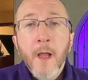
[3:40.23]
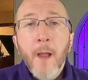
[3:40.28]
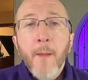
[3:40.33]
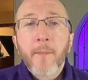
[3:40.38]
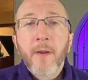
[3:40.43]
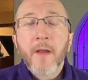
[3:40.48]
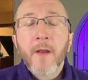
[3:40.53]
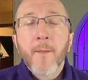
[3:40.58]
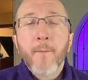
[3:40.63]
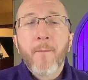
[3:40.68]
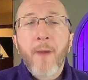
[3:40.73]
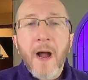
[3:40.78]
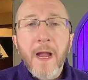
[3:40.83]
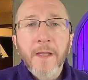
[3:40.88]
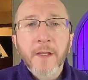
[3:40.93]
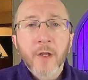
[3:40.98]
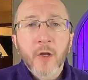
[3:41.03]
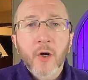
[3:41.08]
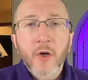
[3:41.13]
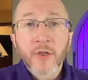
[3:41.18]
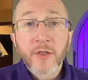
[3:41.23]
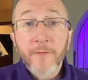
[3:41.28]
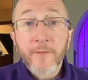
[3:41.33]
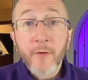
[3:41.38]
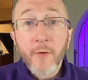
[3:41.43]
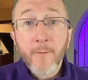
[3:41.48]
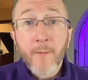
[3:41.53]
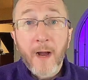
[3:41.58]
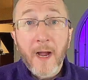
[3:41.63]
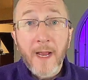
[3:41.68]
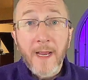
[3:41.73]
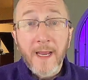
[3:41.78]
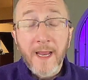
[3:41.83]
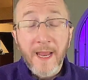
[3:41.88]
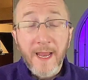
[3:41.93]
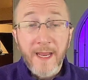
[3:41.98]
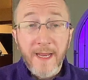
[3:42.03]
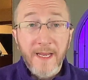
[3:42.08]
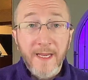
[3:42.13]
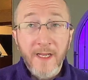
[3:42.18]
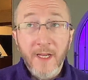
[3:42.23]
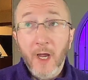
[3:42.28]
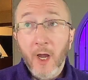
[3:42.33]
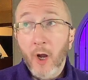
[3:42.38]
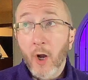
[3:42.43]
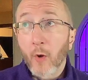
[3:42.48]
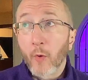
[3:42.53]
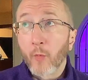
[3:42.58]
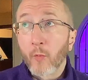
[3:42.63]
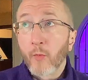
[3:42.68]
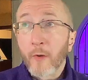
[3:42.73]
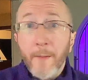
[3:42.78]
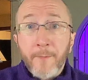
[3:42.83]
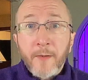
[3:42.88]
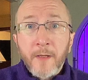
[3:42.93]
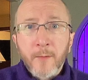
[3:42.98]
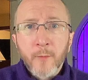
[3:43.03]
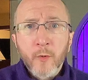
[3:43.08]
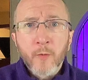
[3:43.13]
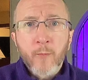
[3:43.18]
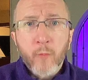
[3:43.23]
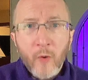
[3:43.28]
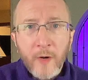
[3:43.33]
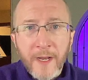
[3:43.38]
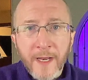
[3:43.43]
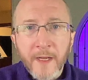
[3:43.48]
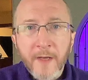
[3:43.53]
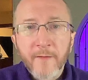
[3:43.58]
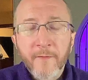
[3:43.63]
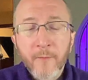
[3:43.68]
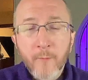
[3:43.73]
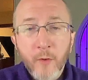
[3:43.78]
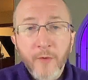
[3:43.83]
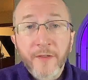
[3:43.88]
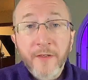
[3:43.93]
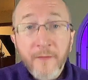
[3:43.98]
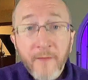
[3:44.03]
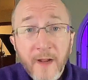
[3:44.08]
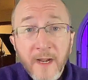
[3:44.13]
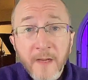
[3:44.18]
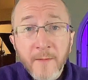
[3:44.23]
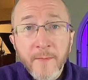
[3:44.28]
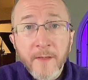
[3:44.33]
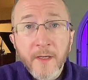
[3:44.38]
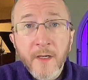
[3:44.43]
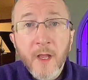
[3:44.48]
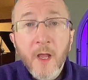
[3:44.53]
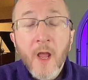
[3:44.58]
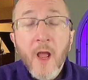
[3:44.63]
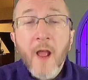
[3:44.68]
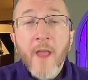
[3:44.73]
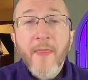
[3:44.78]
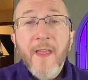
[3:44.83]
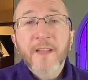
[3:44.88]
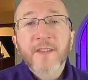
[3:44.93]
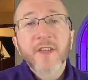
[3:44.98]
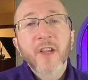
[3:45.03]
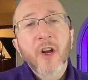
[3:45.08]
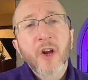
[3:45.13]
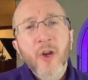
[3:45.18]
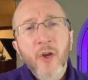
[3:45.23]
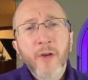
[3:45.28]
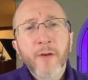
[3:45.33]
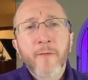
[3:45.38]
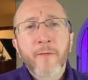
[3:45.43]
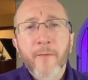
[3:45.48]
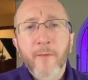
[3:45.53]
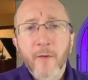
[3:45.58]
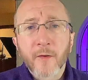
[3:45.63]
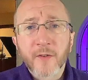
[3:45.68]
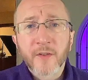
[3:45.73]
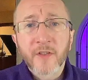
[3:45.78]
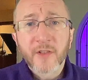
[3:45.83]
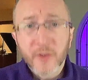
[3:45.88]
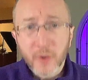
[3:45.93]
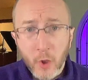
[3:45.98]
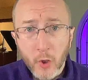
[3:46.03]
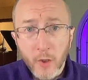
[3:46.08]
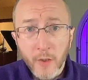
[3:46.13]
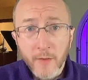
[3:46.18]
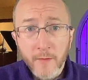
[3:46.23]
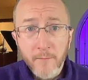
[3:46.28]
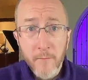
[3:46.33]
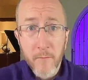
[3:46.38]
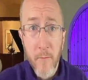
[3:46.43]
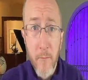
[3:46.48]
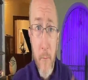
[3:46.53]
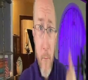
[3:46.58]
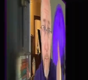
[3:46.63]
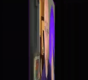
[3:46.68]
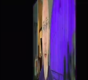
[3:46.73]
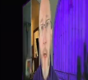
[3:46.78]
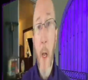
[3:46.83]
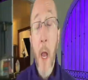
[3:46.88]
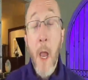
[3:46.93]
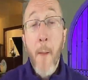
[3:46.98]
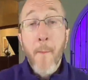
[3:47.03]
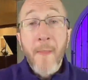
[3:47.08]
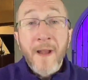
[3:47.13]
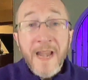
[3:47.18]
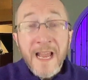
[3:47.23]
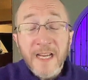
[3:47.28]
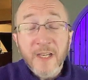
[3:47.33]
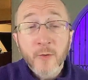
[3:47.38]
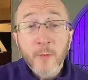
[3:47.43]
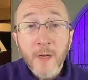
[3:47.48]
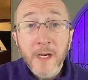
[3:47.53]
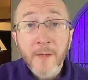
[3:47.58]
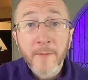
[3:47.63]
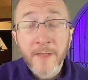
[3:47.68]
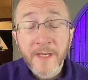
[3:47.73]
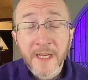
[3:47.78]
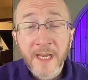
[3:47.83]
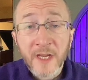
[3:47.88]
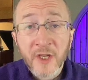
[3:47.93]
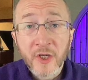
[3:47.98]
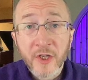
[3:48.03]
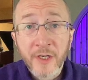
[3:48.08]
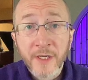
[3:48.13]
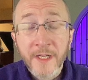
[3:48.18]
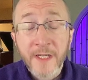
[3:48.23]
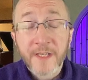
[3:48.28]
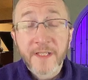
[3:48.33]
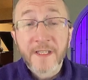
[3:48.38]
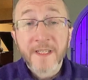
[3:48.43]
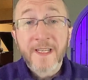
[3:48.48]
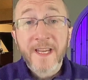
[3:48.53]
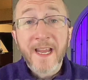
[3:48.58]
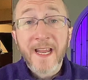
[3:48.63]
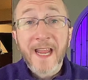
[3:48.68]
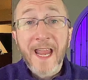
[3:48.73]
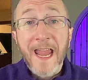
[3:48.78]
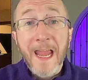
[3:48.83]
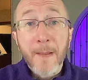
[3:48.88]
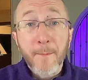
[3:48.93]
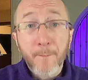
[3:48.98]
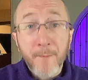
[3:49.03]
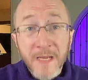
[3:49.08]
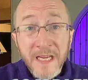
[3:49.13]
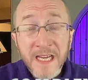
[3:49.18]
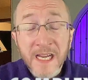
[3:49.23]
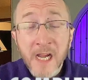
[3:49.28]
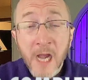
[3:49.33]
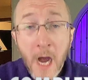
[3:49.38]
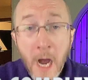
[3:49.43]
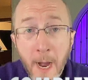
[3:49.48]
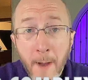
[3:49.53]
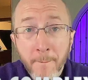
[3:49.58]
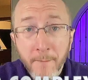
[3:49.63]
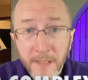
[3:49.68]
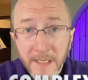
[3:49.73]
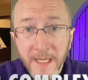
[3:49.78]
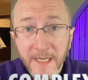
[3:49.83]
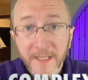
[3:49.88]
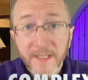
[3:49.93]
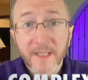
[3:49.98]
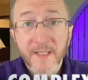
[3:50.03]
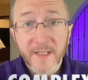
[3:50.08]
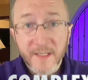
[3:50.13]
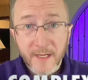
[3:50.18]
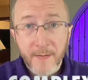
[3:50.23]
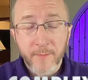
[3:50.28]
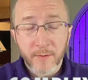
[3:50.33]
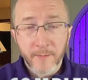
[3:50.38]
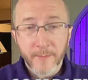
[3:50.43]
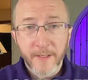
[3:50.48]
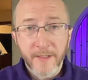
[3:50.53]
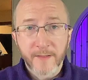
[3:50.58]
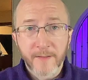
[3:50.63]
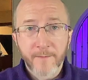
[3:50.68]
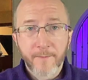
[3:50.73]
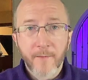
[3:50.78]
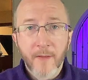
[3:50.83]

But by and large, if you buy a reputable brand of a multivitamin, that's a good first start. My next recommendation is to take a B-complex supplement.